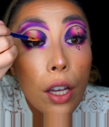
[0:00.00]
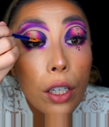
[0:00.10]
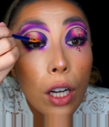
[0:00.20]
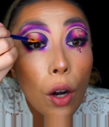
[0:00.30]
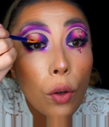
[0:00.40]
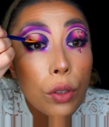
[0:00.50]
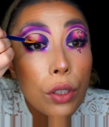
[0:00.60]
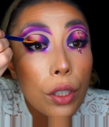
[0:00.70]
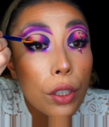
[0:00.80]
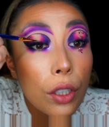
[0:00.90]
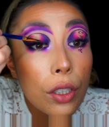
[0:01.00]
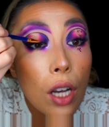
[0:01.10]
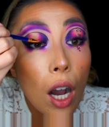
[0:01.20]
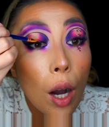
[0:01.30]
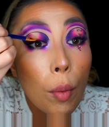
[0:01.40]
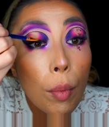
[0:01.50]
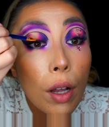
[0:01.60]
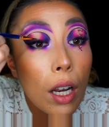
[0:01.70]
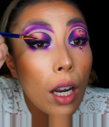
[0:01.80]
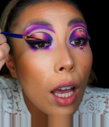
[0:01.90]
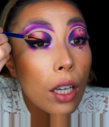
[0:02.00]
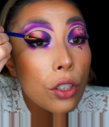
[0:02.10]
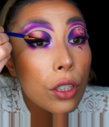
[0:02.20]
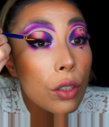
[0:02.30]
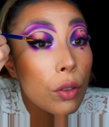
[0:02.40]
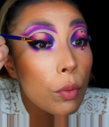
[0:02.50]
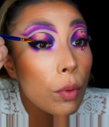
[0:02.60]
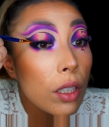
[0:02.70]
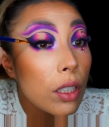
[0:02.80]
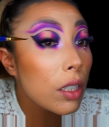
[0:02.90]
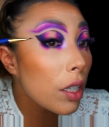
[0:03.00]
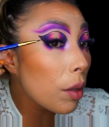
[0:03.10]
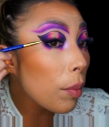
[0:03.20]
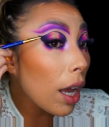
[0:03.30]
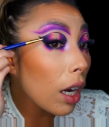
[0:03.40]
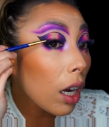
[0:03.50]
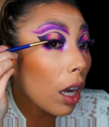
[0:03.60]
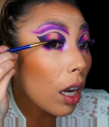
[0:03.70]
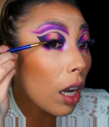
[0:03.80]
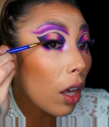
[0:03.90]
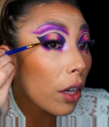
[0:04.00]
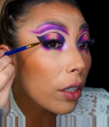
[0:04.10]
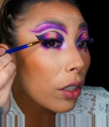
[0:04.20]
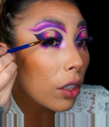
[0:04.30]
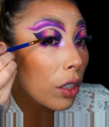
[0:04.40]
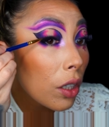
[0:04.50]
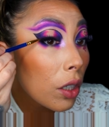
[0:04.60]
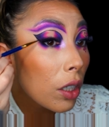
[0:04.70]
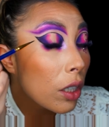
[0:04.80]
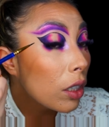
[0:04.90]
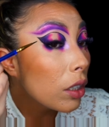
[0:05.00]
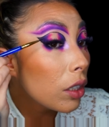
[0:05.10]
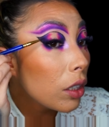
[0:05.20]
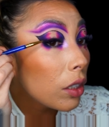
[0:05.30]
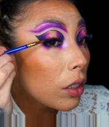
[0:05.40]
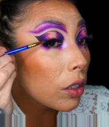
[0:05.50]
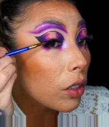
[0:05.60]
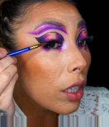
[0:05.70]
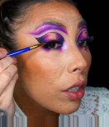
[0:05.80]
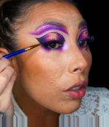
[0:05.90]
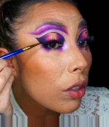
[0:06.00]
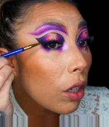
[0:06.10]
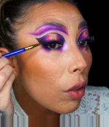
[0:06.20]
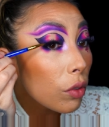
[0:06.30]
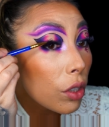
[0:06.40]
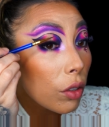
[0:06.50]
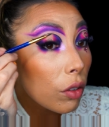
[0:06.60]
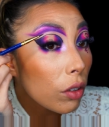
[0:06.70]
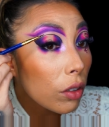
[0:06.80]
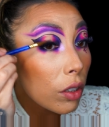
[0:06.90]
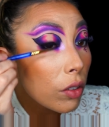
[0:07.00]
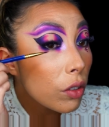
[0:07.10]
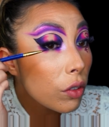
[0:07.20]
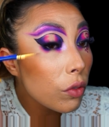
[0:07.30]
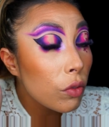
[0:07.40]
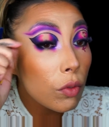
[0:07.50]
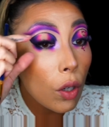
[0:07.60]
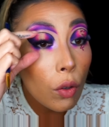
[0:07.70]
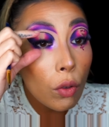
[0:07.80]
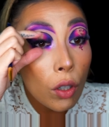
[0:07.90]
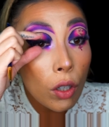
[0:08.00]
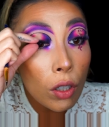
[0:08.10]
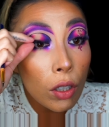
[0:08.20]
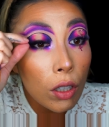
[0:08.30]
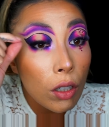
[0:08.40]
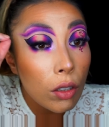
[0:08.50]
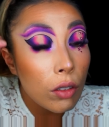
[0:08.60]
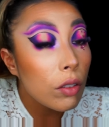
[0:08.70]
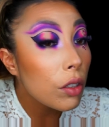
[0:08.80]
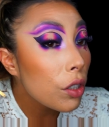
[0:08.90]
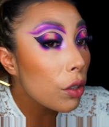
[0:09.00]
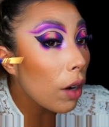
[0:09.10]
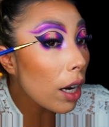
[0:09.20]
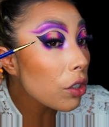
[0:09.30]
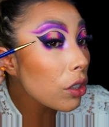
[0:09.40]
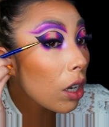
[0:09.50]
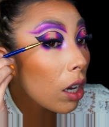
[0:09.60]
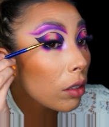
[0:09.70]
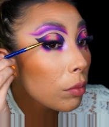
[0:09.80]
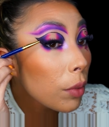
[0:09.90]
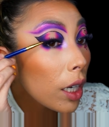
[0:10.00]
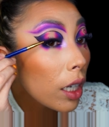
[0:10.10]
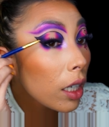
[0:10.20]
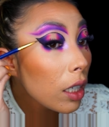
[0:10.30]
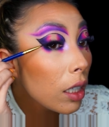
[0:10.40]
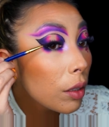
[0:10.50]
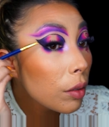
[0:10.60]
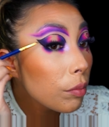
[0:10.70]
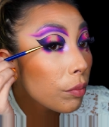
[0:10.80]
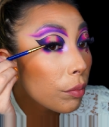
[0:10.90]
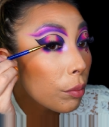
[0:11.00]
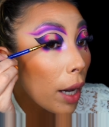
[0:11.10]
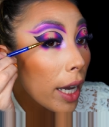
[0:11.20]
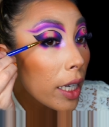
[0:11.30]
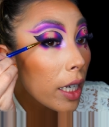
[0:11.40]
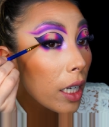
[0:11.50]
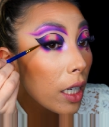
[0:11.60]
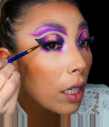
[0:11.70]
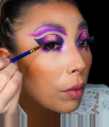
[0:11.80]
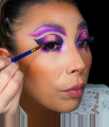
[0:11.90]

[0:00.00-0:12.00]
Coat your top lashes with the black liner. It's going to, look, oh look, there's 2 lashes gone. Bye. Bye.